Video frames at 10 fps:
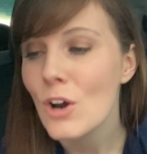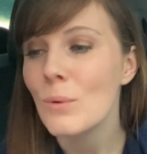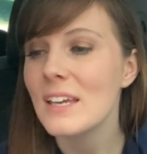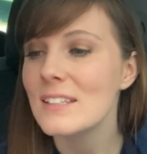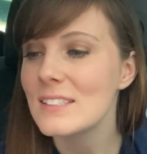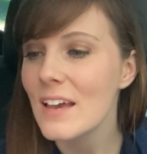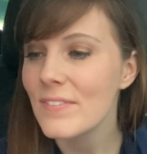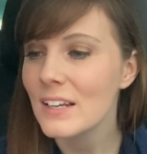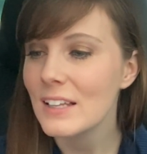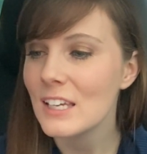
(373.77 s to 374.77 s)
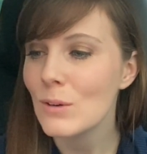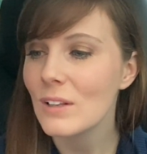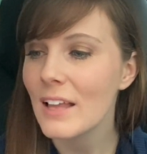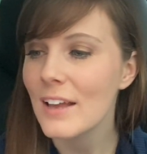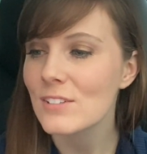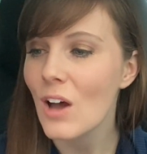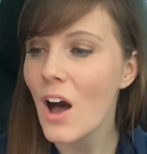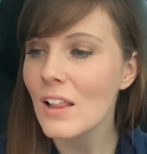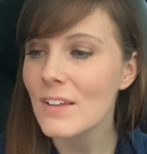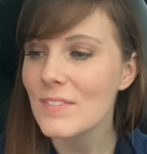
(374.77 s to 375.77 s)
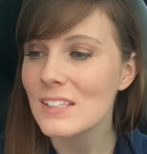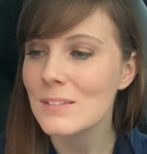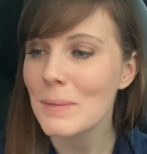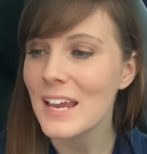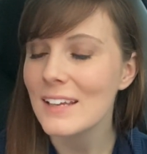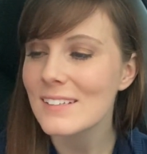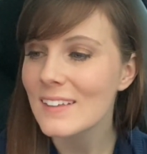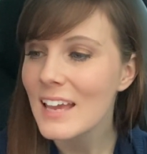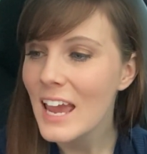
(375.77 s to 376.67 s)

We can definitely utilize all of the space.